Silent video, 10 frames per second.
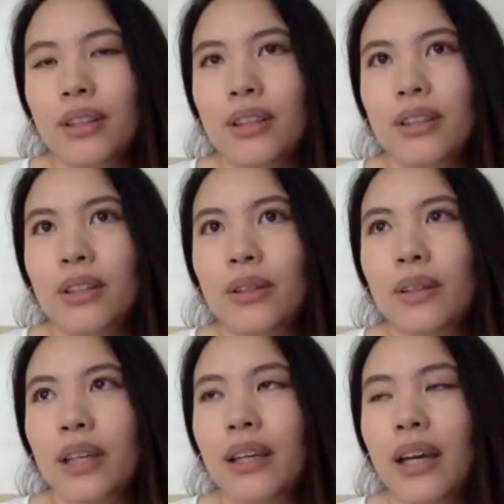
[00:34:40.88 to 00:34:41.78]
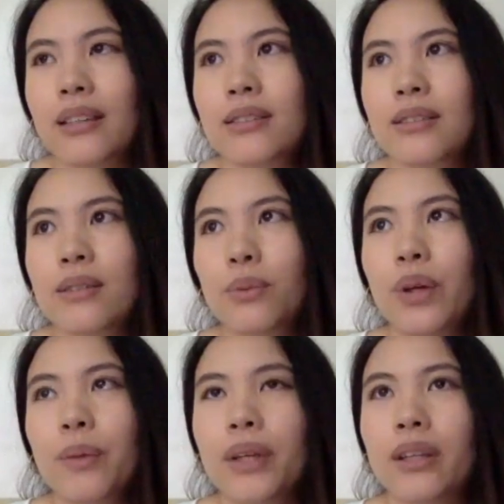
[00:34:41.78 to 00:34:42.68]
know, like as
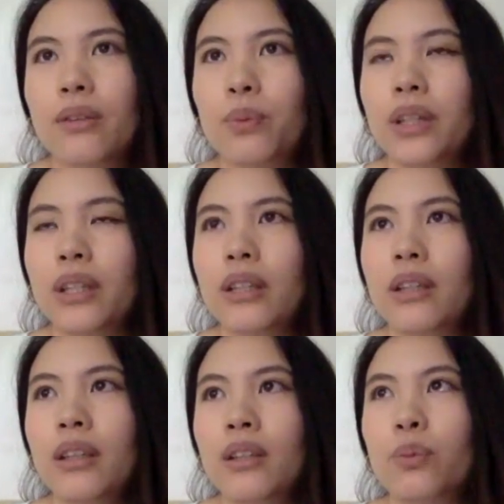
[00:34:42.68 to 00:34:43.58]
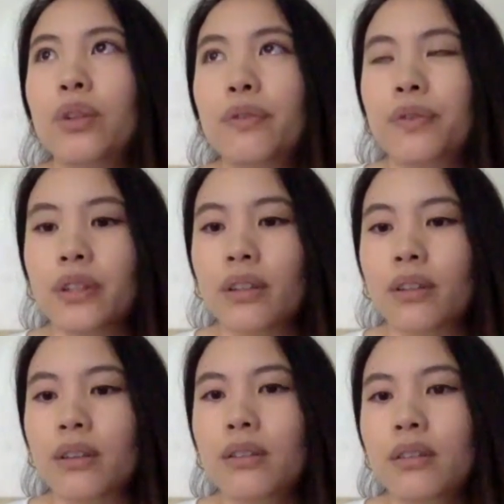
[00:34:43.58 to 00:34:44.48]
women, we
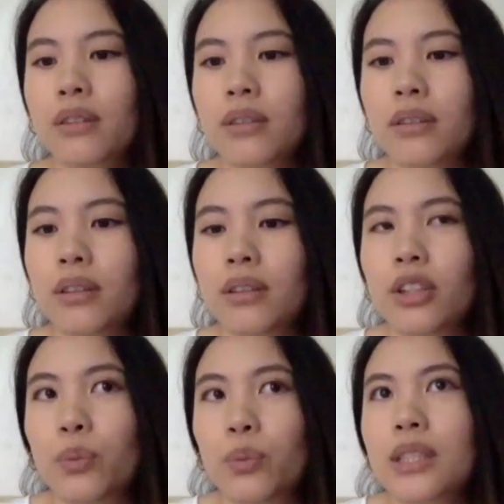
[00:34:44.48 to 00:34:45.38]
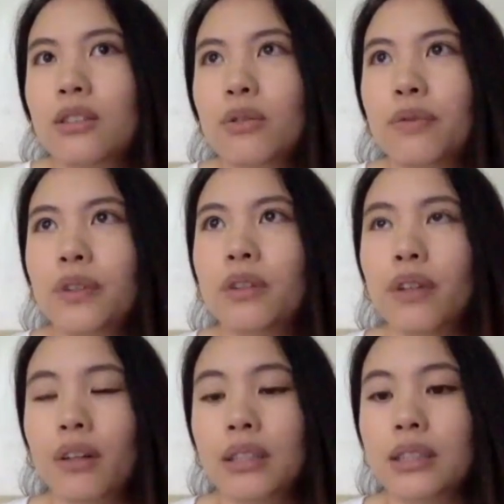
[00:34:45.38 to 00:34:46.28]
feel, you know, we tend to feel
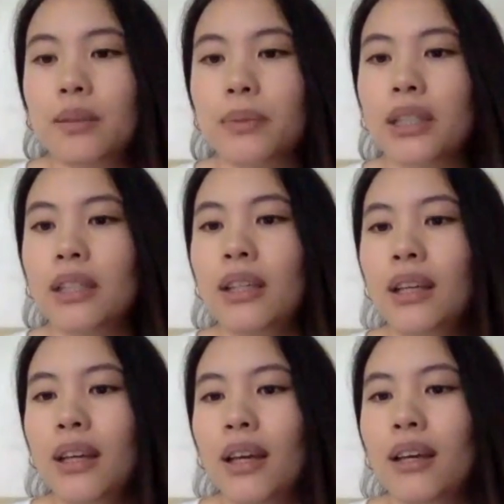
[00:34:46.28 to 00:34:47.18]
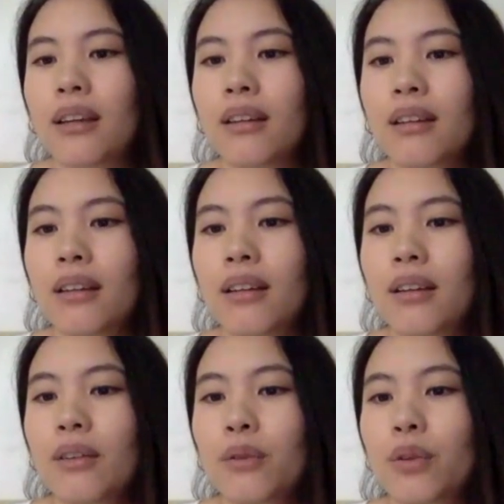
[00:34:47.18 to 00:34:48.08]
very deeply, and
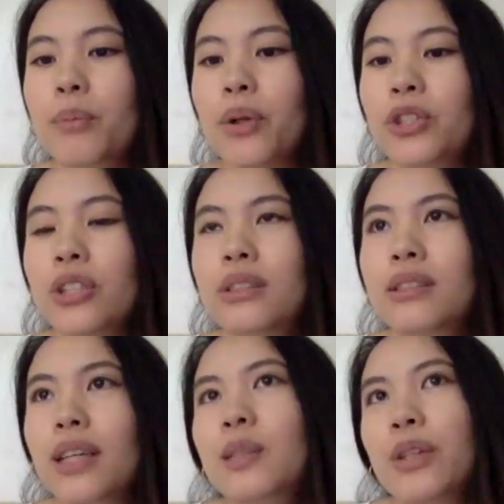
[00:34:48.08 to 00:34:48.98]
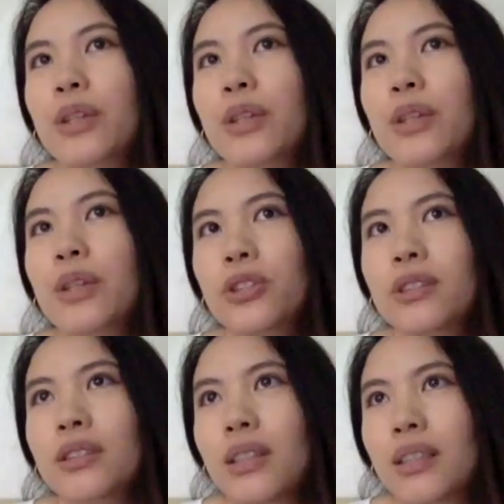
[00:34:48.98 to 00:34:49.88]
emotions, expressing
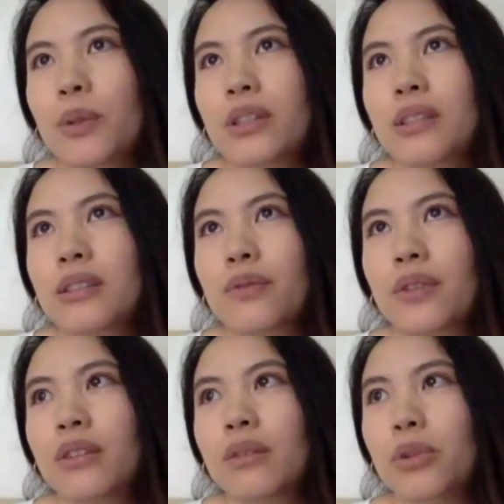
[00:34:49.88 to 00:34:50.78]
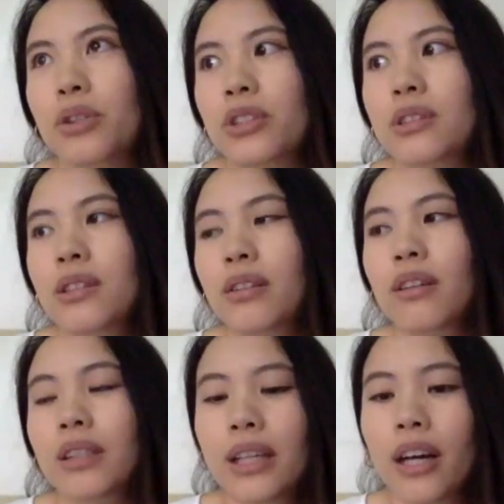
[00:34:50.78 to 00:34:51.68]
emotions and expressing difficult emotions are
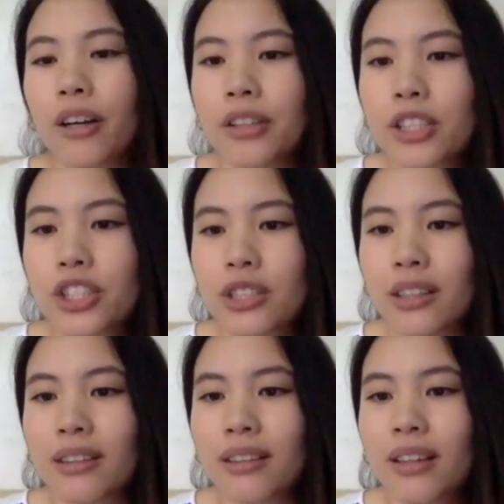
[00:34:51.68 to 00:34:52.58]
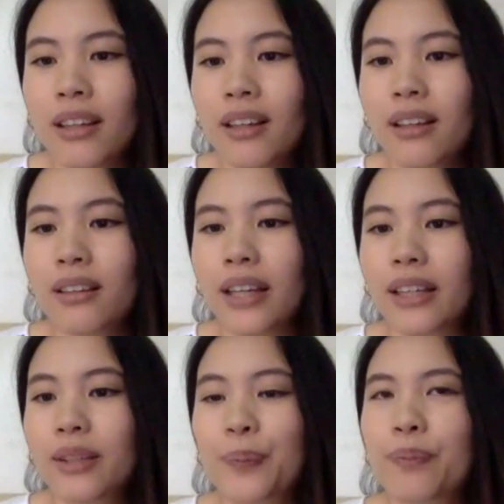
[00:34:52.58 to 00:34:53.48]
not encouraged in,
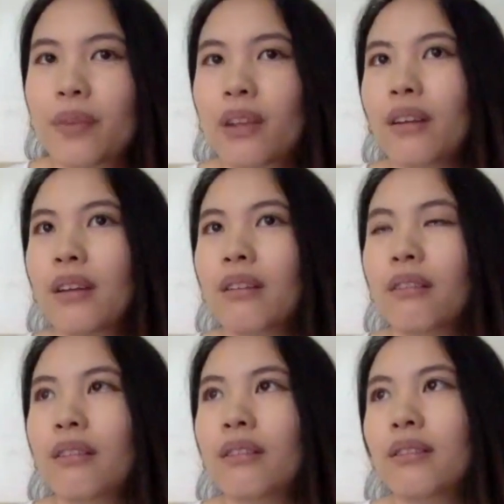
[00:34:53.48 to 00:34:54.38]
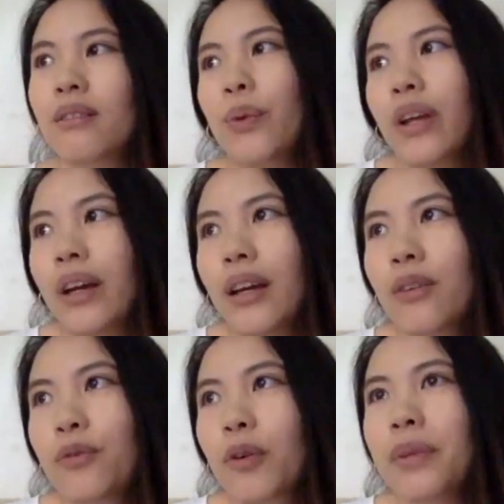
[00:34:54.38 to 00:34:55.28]
like, in, well,
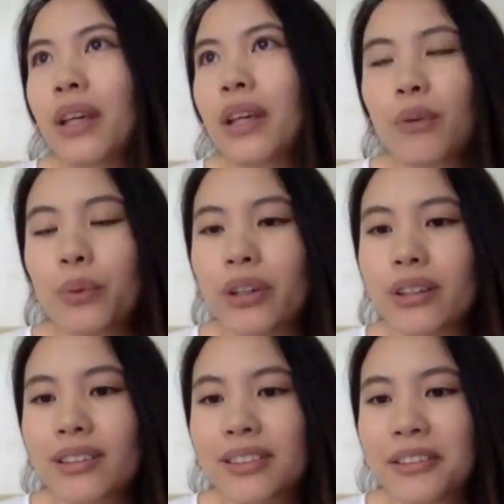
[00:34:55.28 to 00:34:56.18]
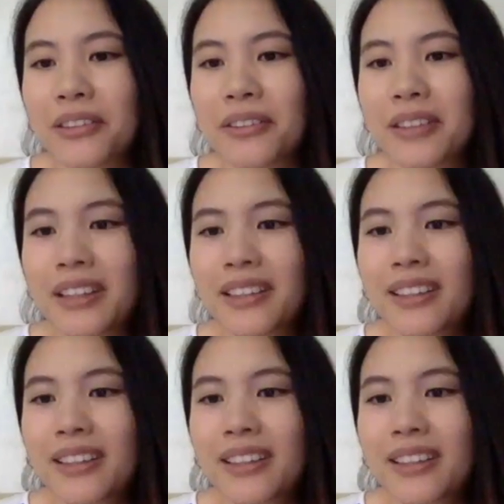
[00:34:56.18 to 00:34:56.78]
for me at work, you know, like,